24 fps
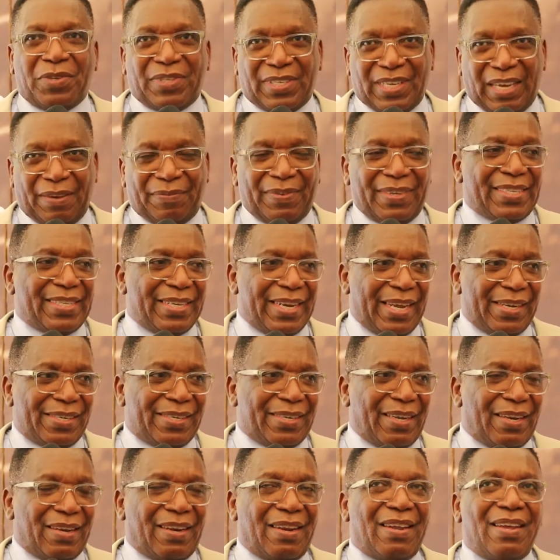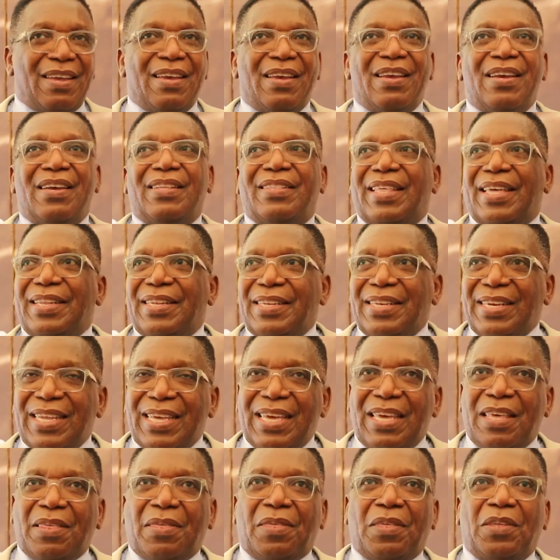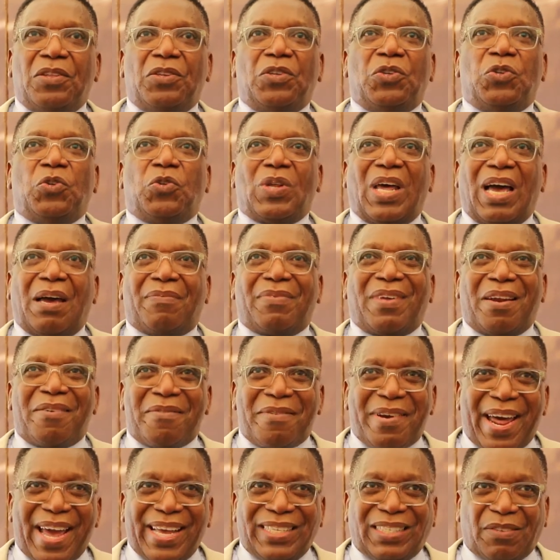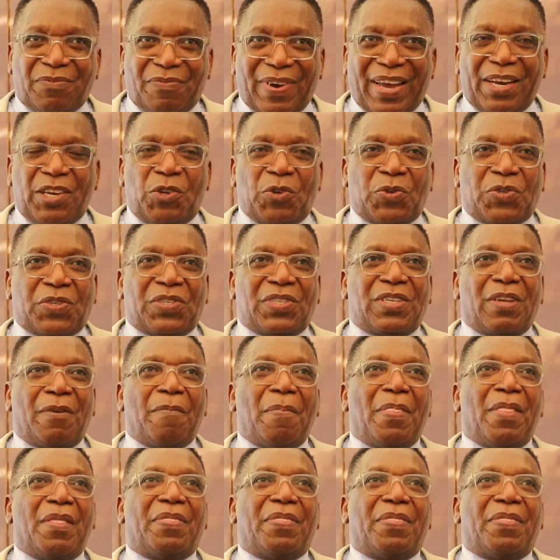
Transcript: save this nation. They need used to have the right values.